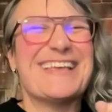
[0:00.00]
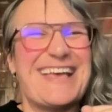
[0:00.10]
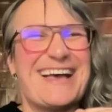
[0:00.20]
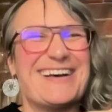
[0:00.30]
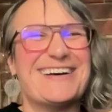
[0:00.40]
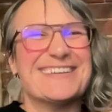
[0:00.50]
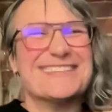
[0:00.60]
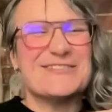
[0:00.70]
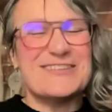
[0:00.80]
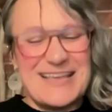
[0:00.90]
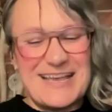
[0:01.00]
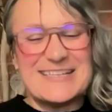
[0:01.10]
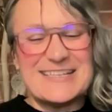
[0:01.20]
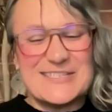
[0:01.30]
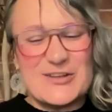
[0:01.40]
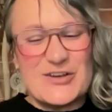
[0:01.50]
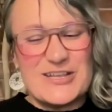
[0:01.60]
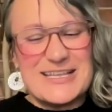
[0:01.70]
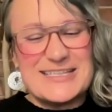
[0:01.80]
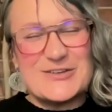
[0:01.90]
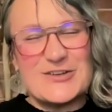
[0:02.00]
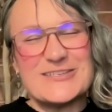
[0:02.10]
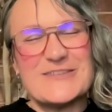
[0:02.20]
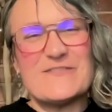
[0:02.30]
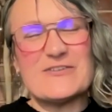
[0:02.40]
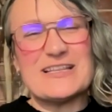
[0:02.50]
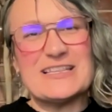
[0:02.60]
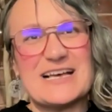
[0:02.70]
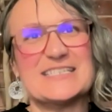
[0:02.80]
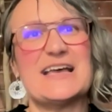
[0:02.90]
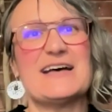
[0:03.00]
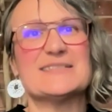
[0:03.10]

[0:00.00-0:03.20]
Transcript: So yeah, it's not a very large house,